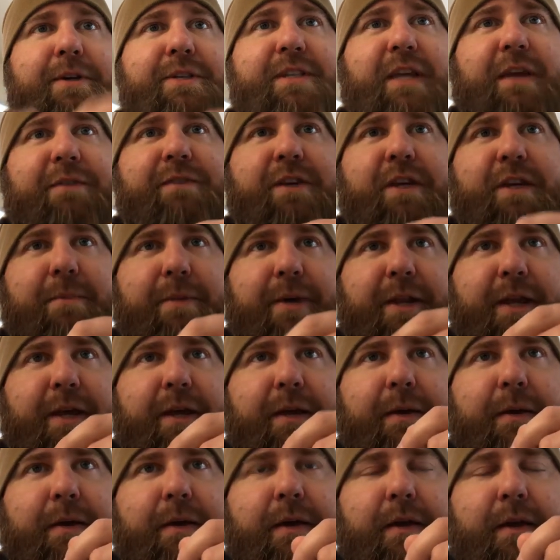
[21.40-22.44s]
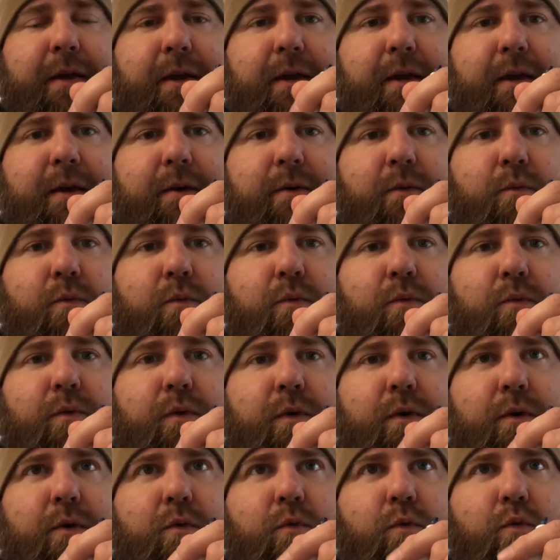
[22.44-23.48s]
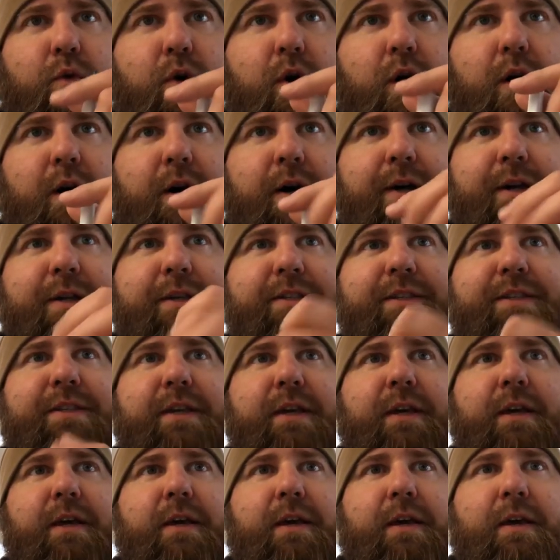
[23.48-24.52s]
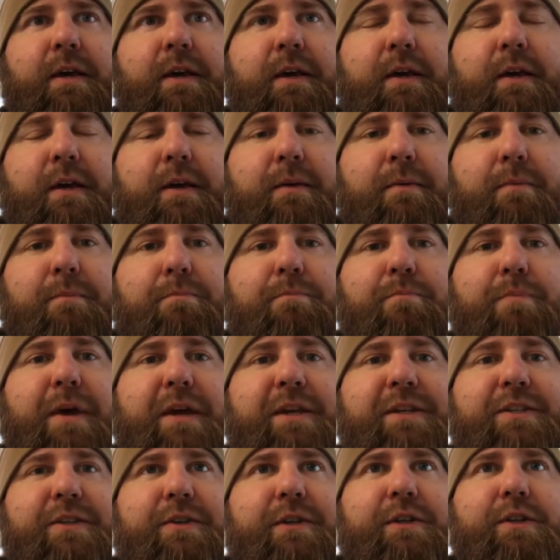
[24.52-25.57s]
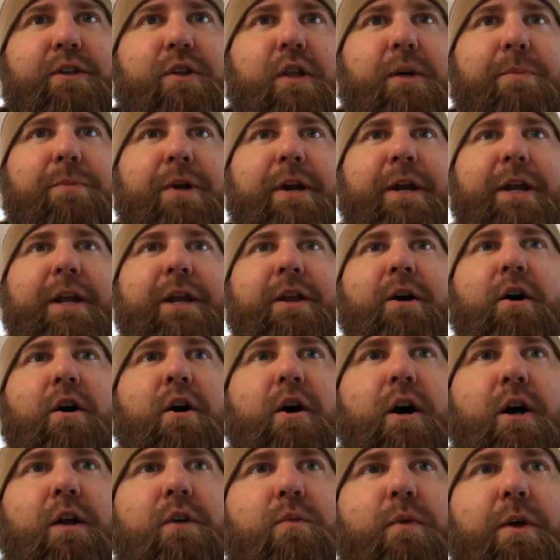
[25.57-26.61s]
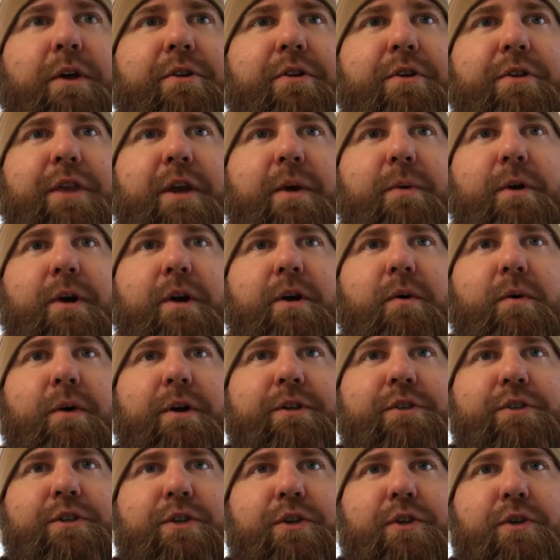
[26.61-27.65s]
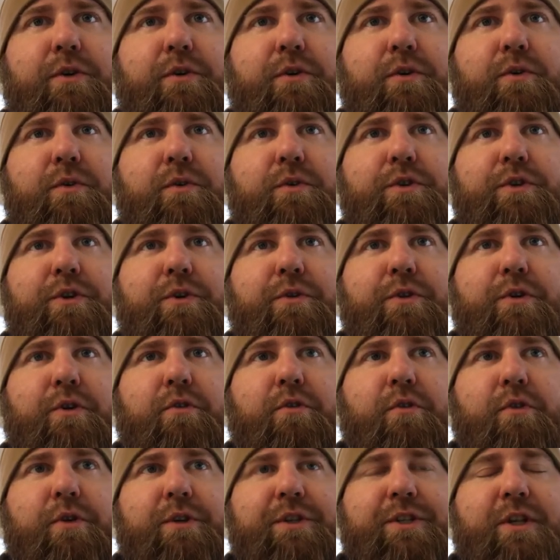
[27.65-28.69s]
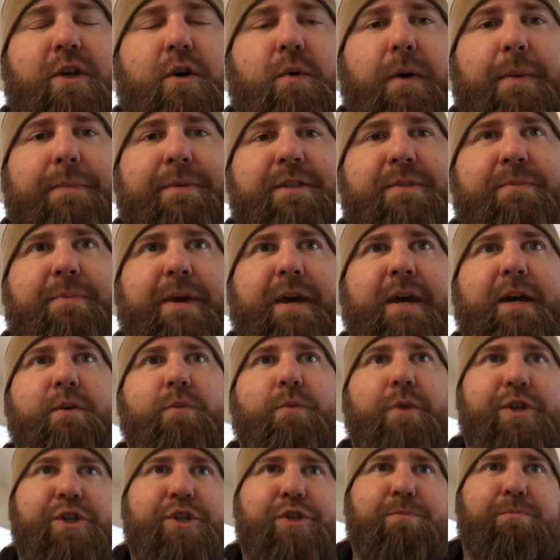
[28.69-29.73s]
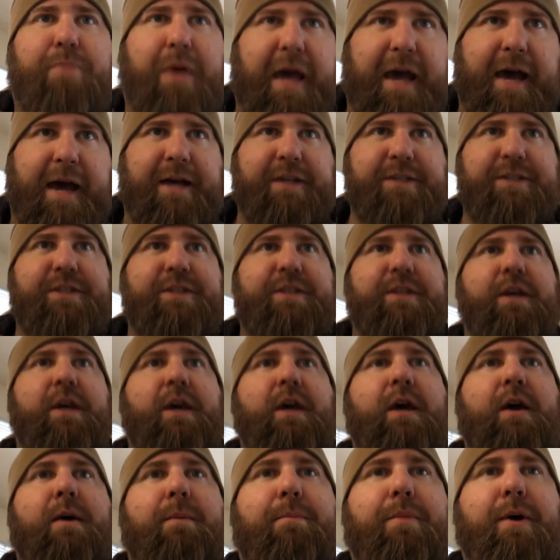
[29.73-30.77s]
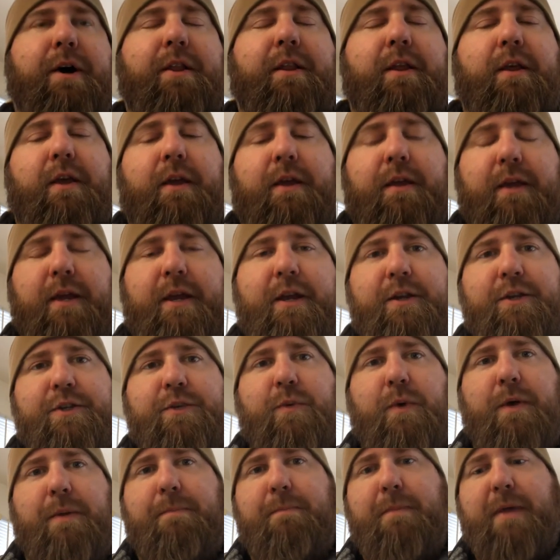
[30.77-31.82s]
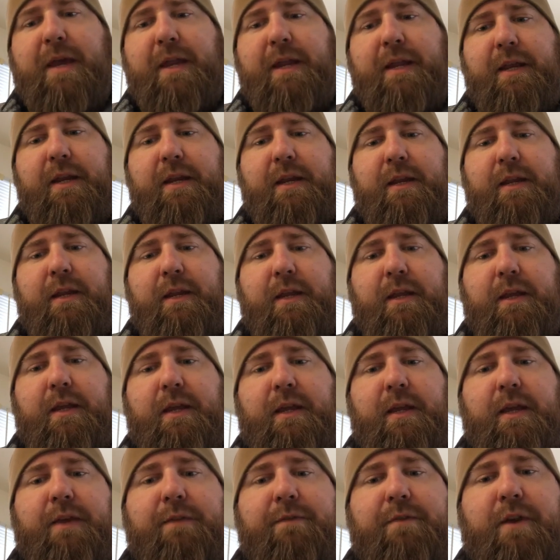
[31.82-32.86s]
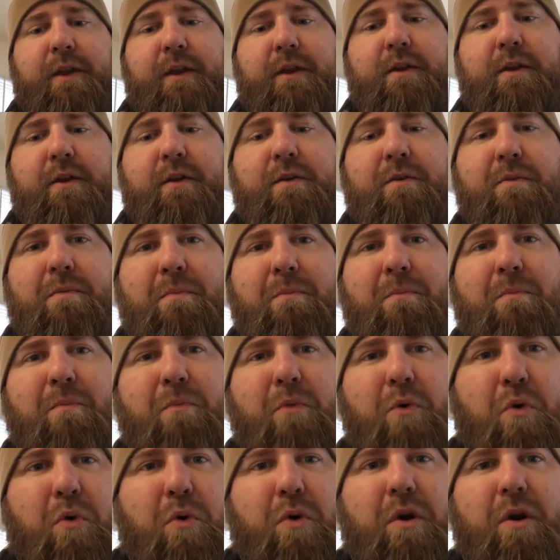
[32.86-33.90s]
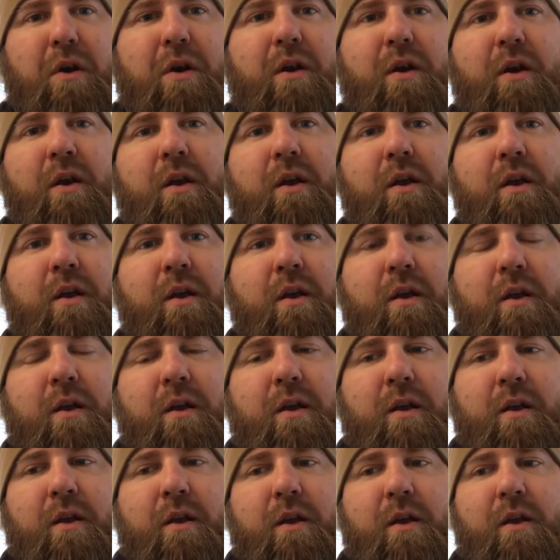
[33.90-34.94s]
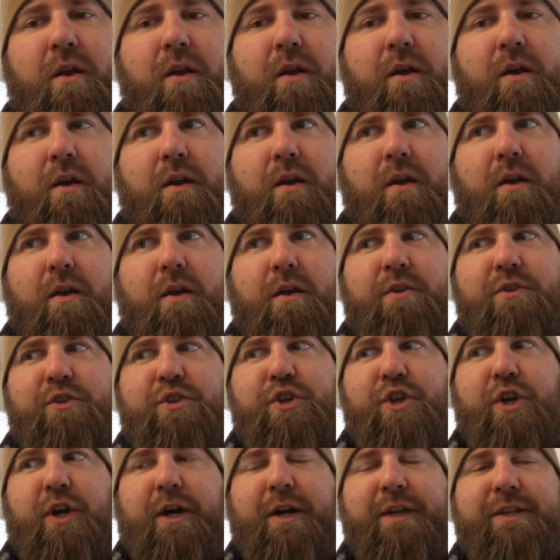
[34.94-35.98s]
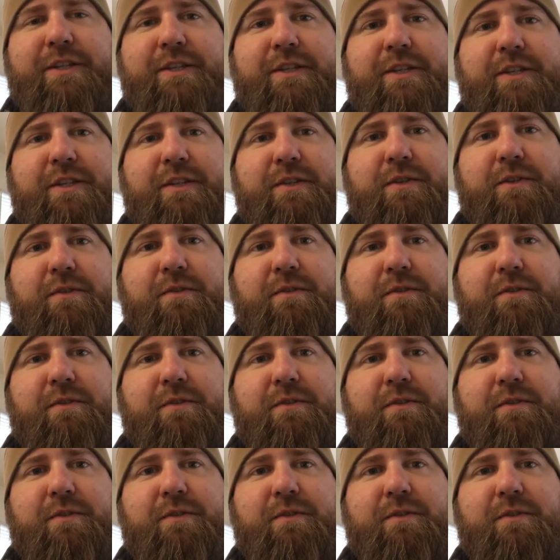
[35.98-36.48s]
Safety Committee was basically deliberating on whether they were going to do their little assault weapons ban, which passed, but here's what made it even more just